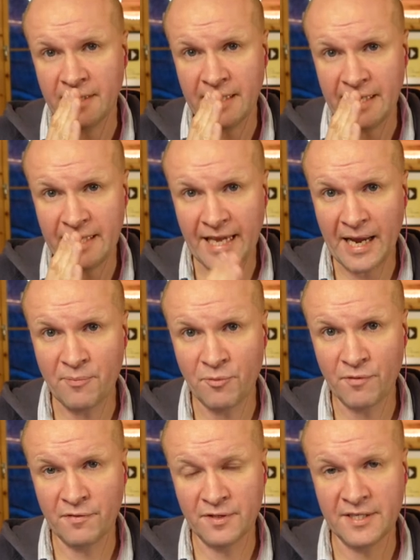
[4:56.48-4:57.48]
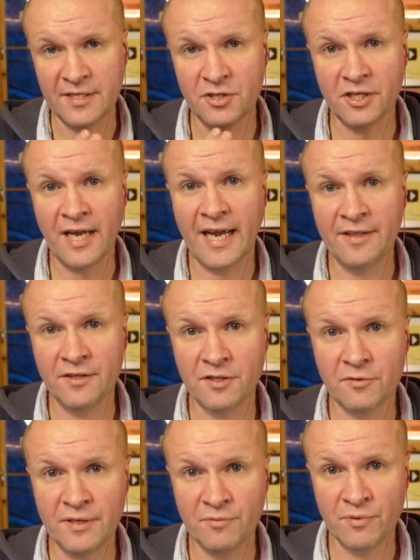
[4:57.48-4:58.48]
the camera footage and the
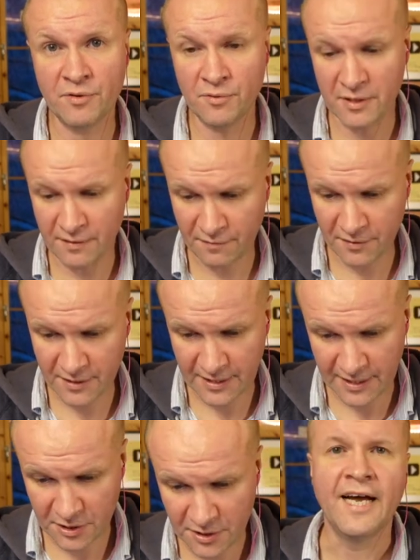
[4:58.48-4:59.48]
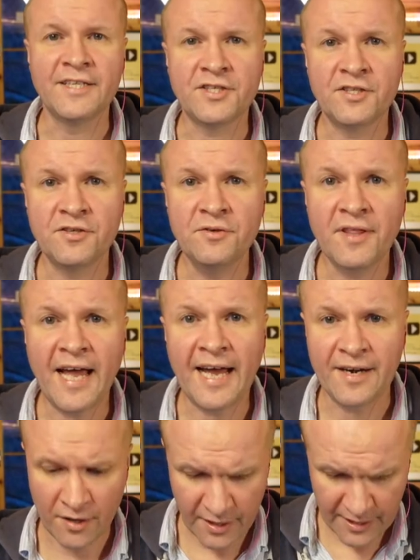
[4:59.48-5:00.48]
screen recording footage. And to do
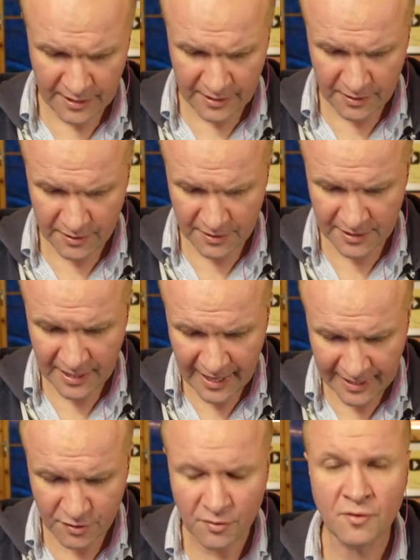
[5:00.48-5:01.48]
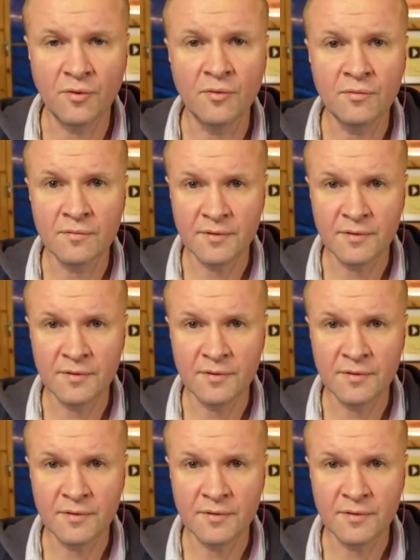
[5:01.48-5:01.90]
that, I select all,